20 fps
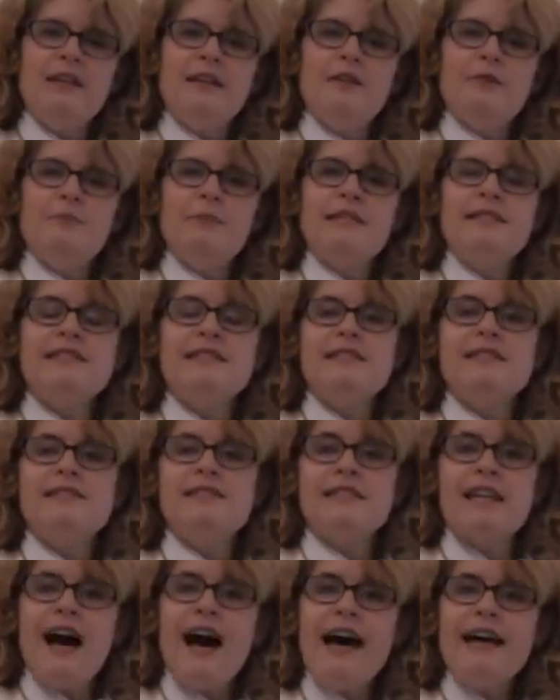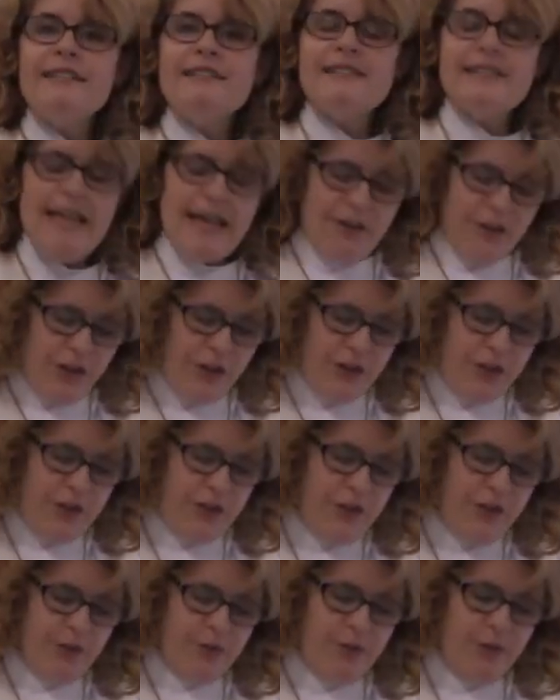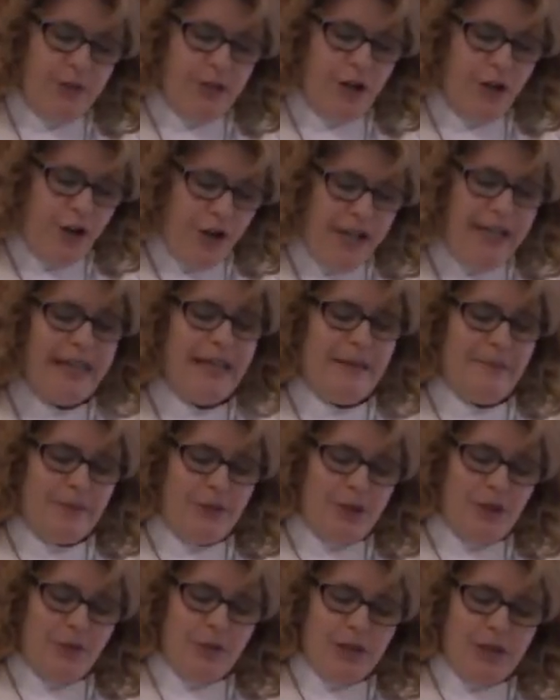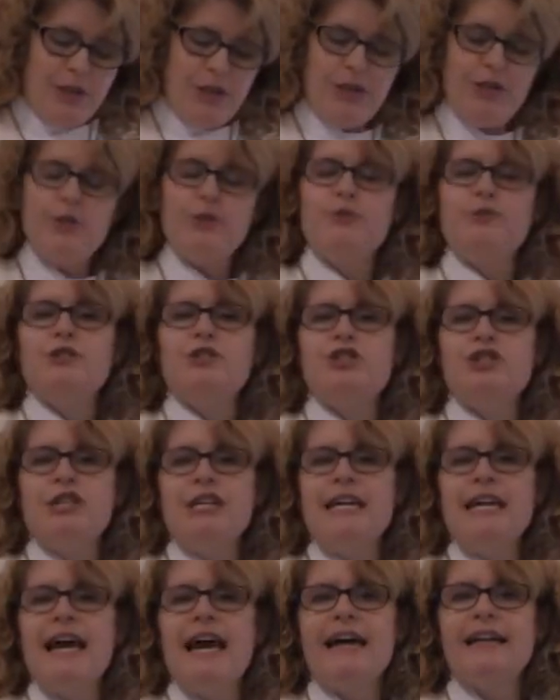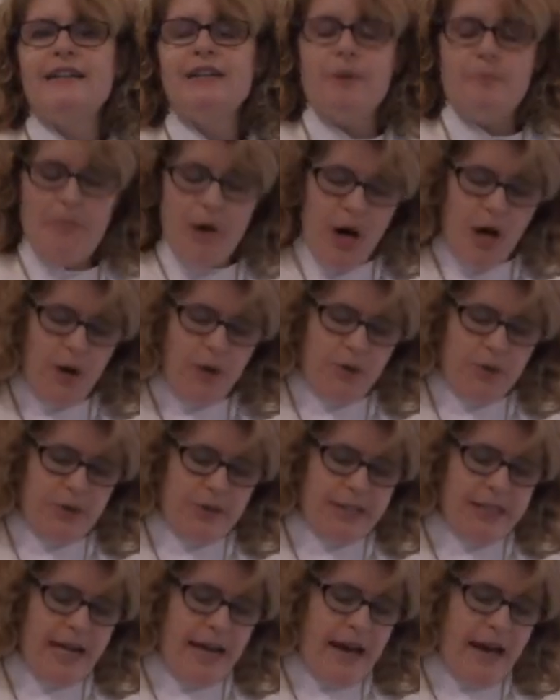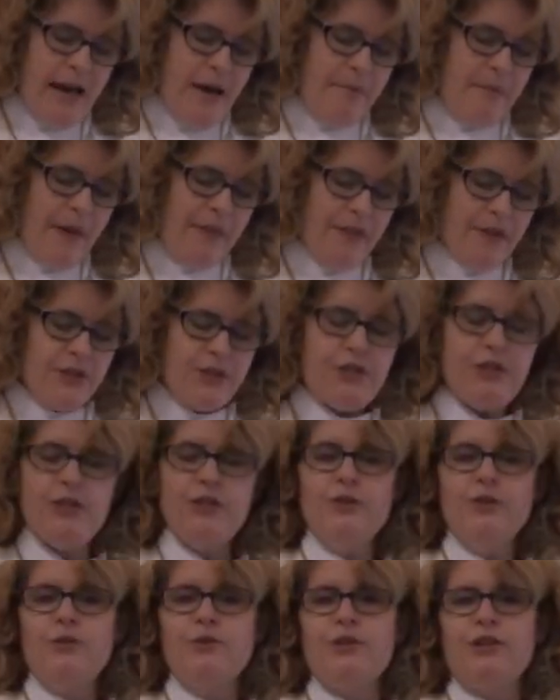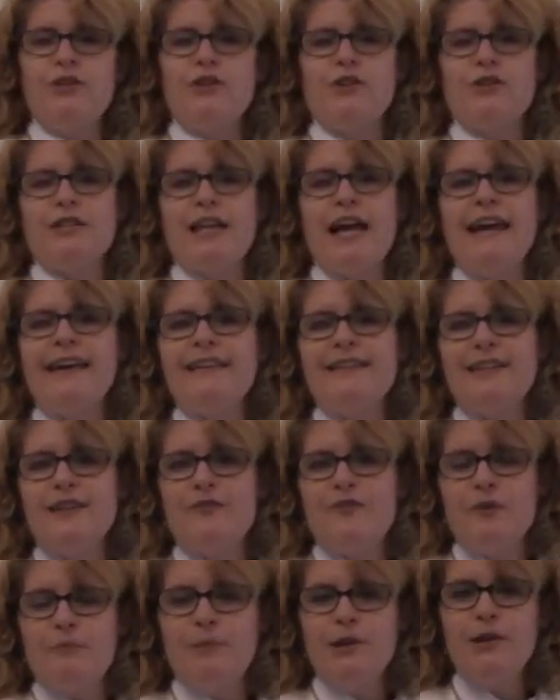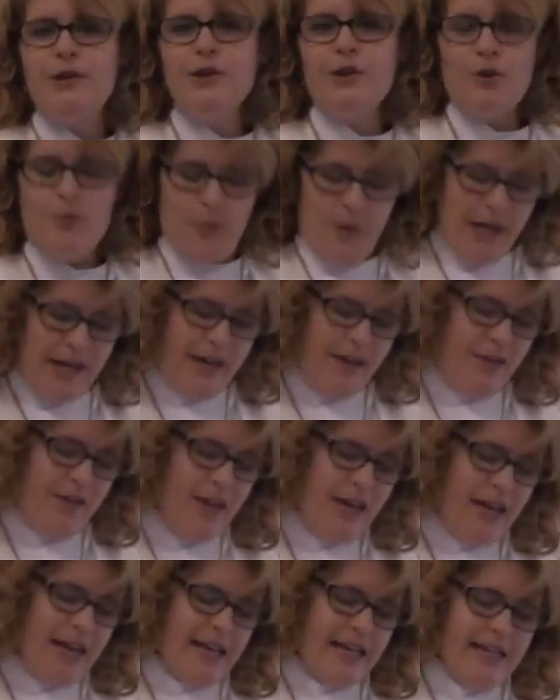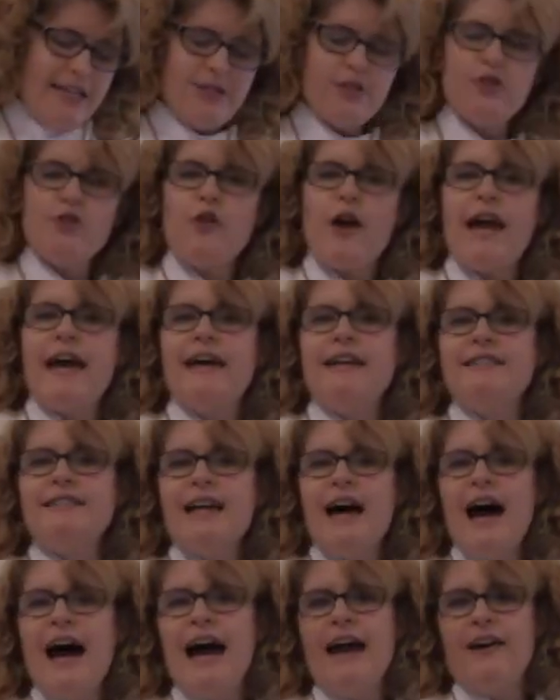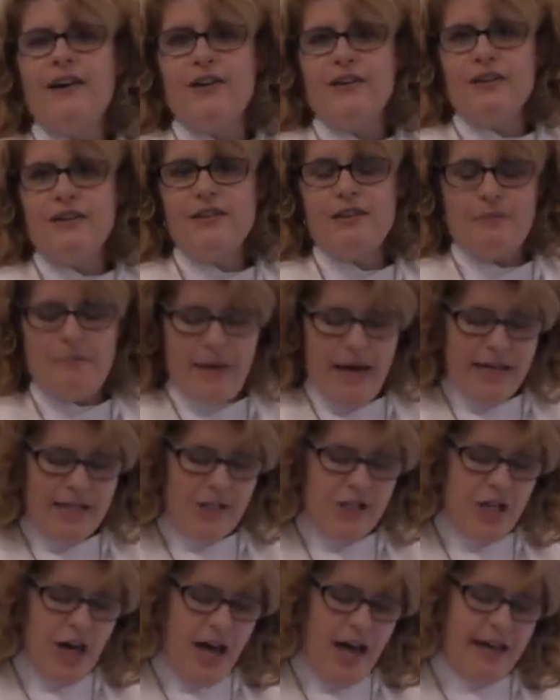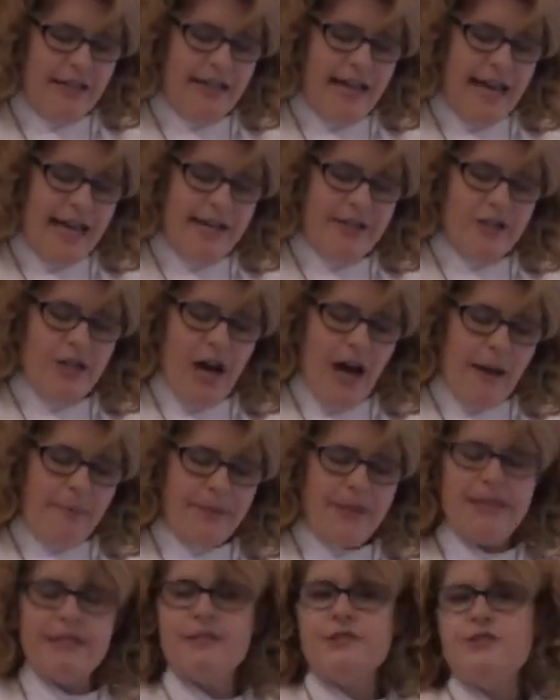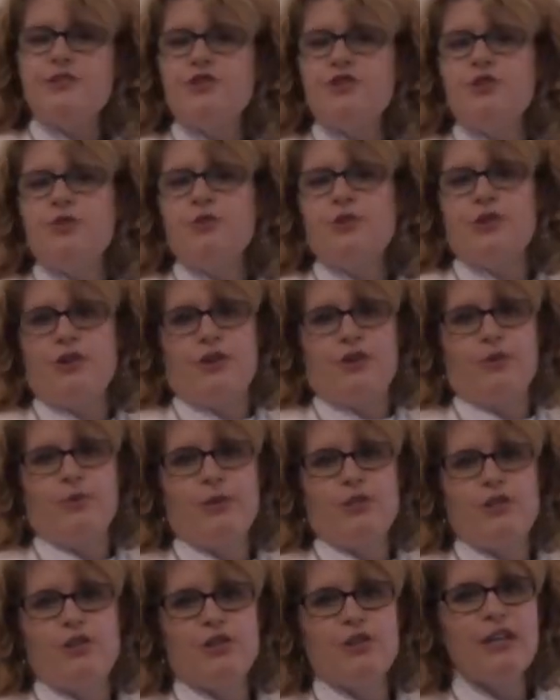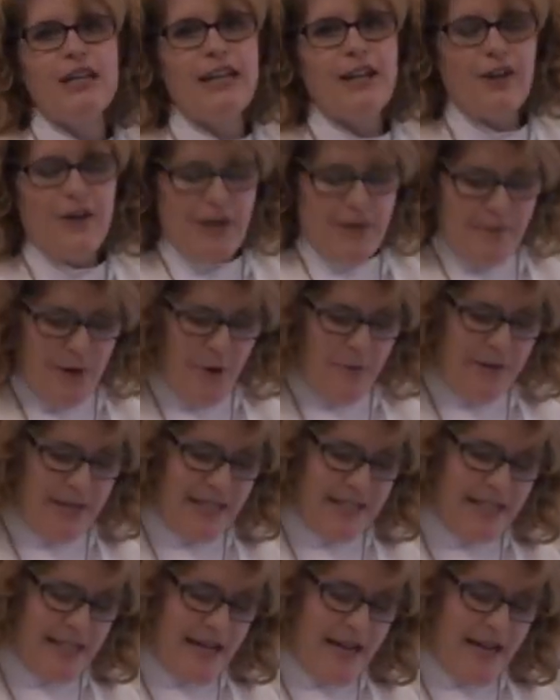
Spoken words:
Mrs. Scott set her hymn to a tune she had composed, but the tune you're likely familiar with is Grand Isle by John H. Hopkins Jr., which you'll hear in a moment.